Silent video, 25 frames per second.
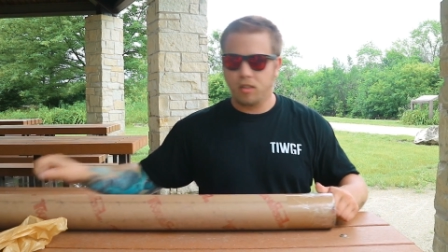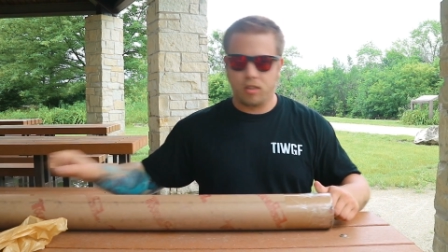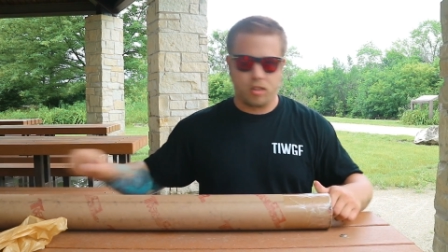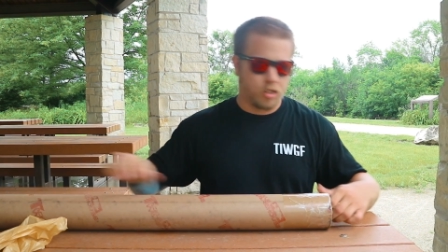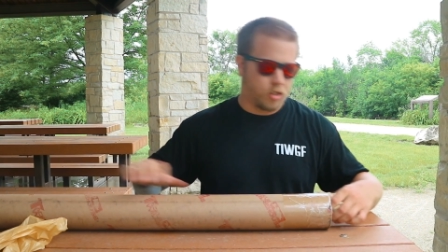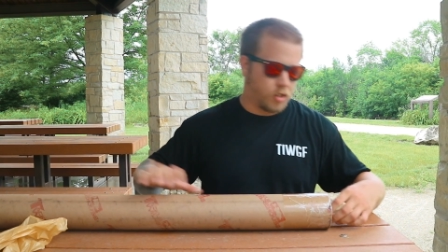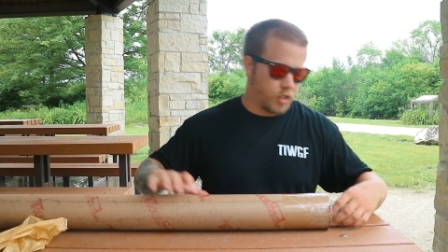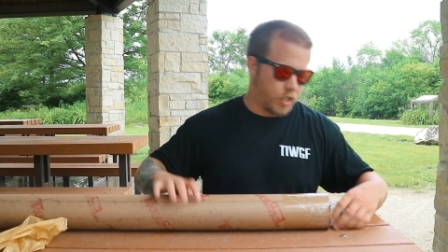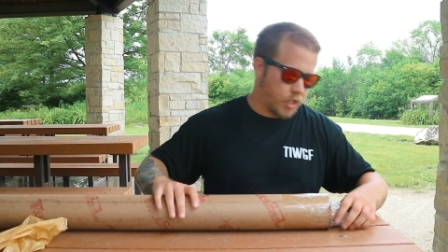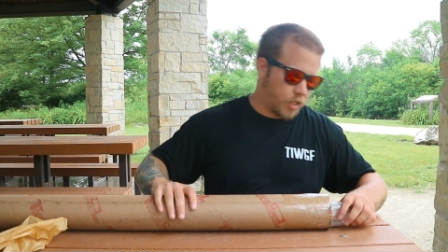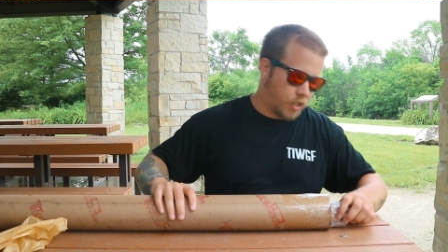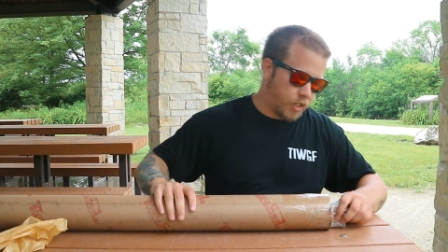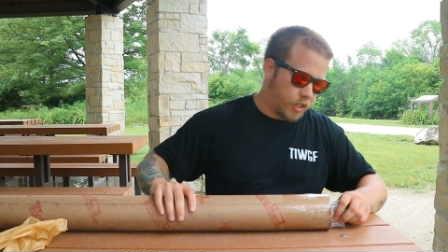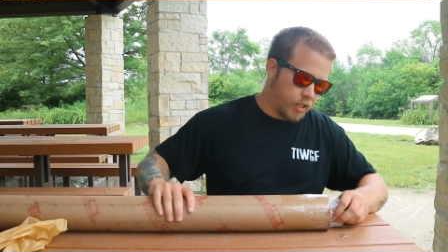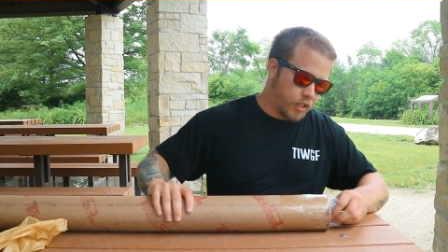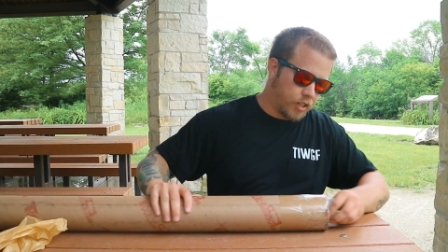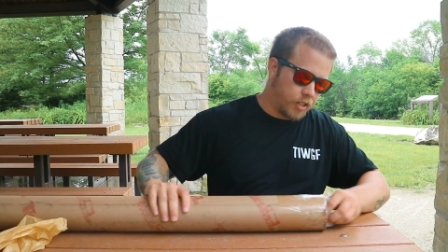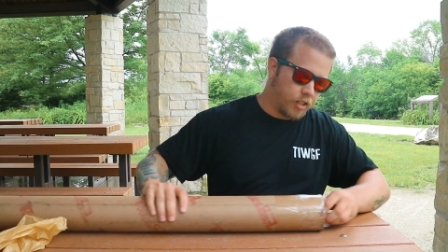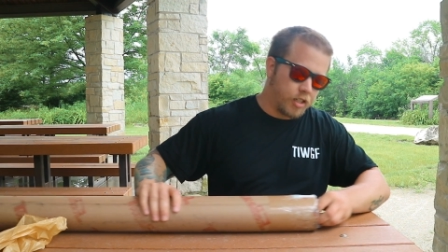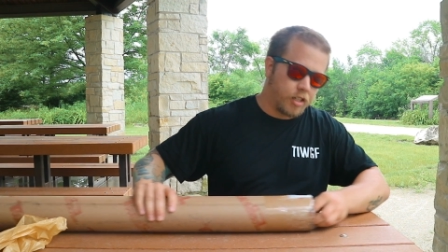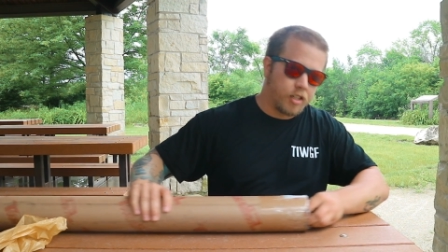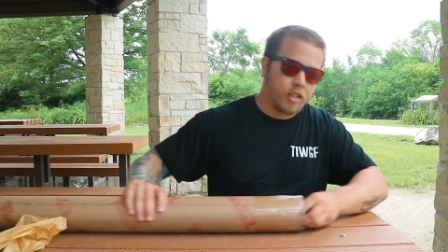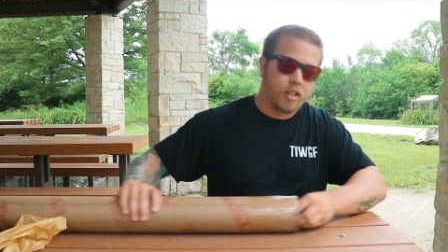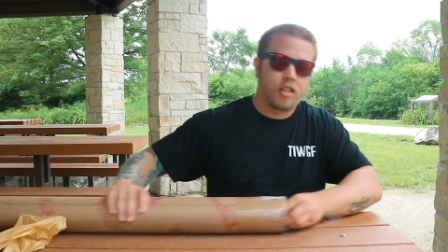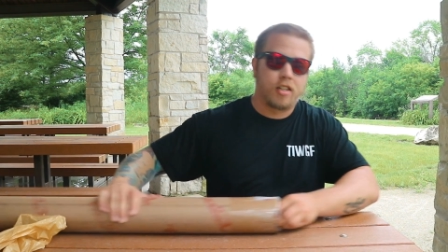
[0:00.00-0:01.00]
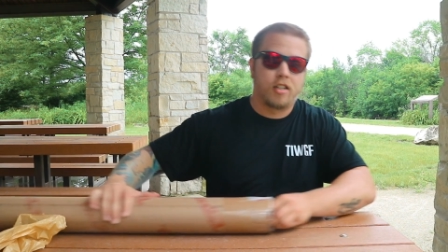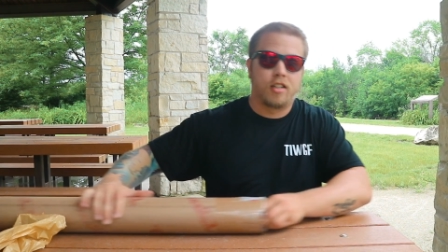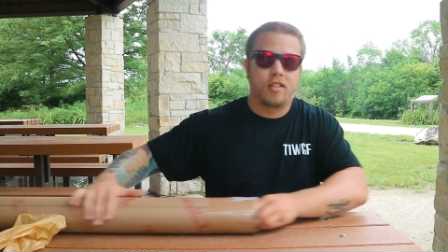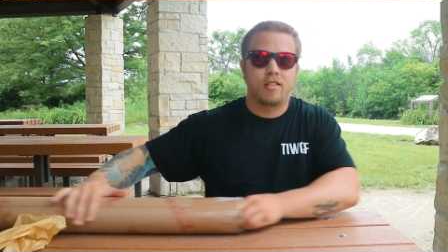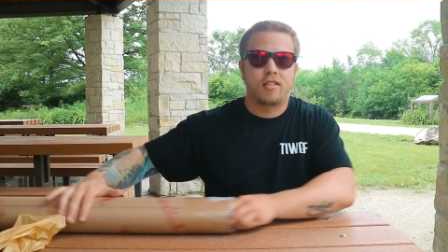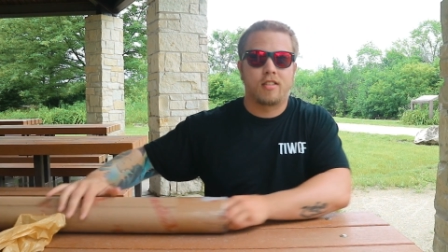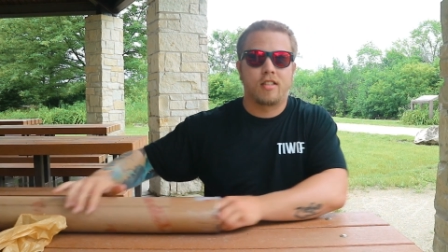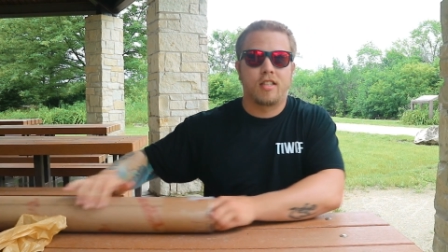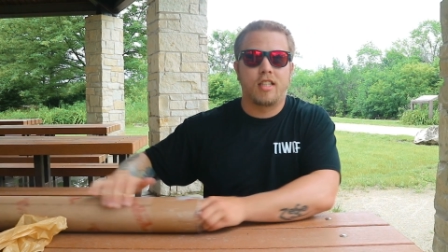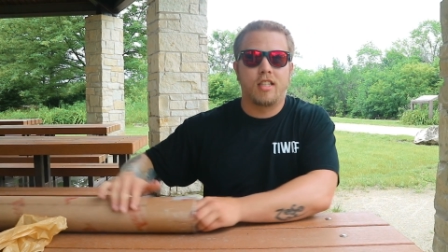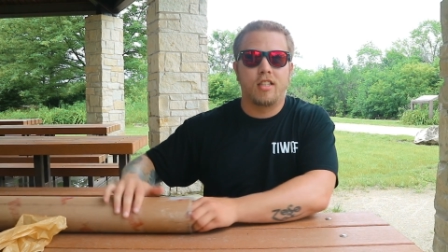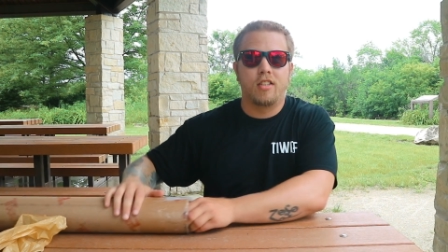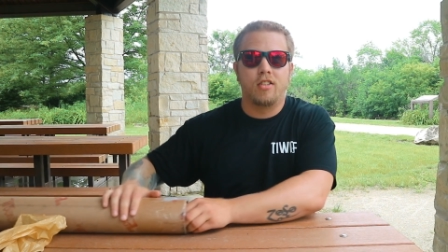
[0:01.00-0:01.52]
So yeah,
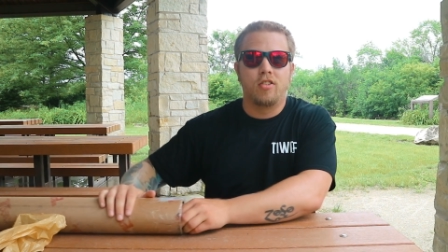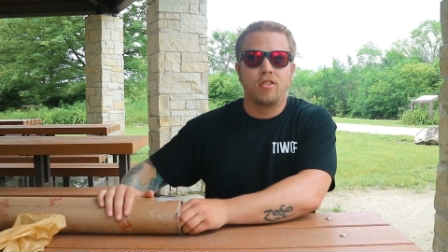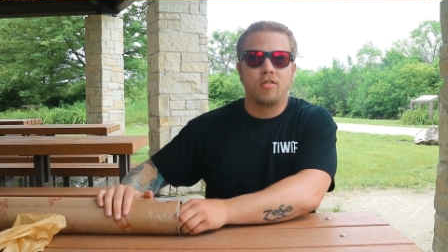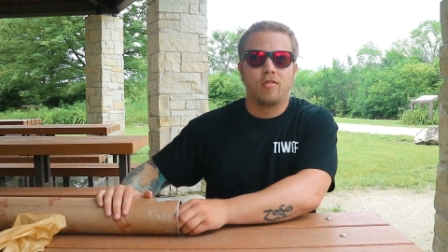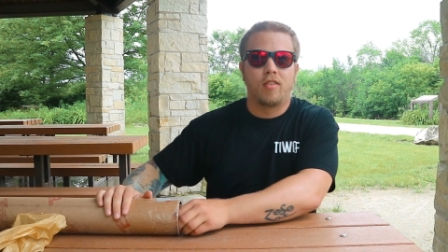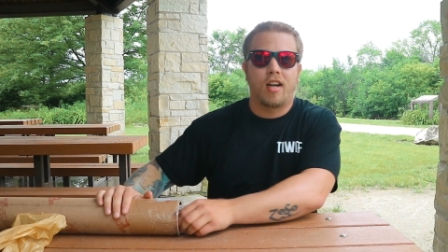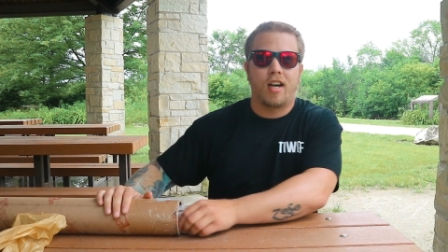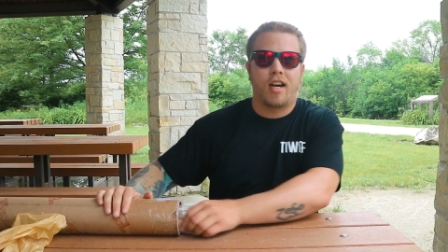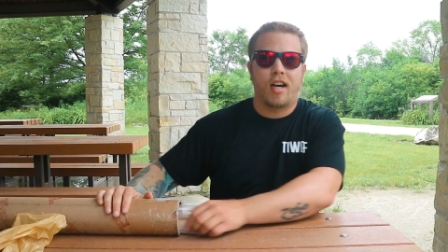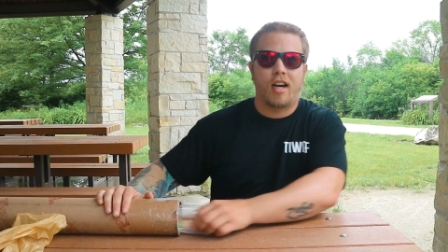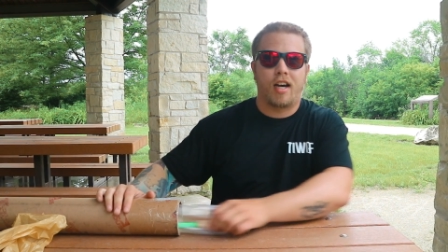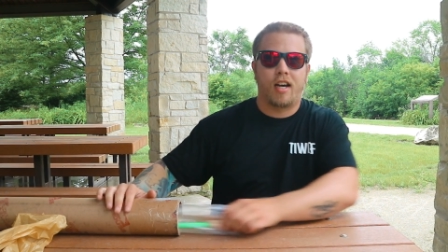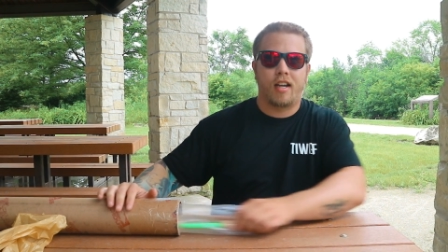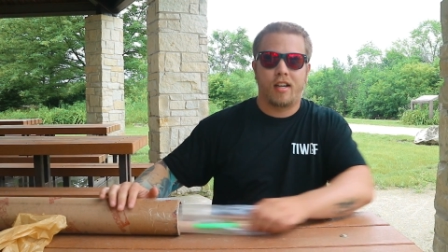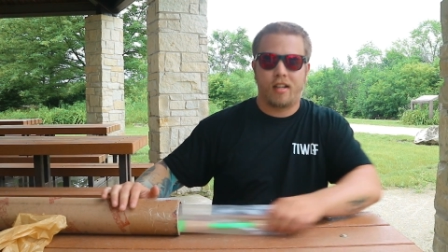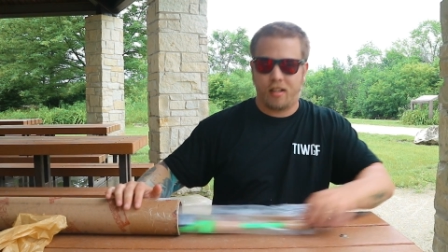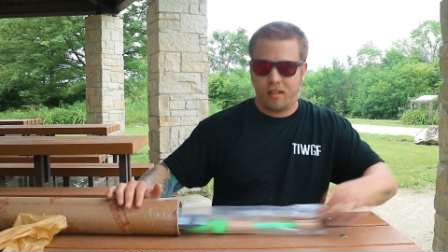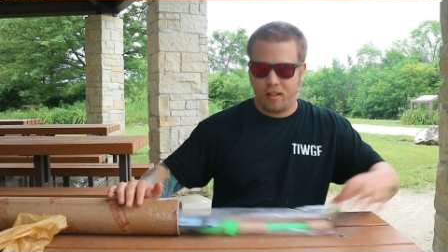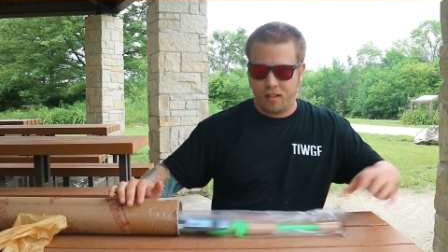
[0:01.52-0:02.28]
here's the new rod.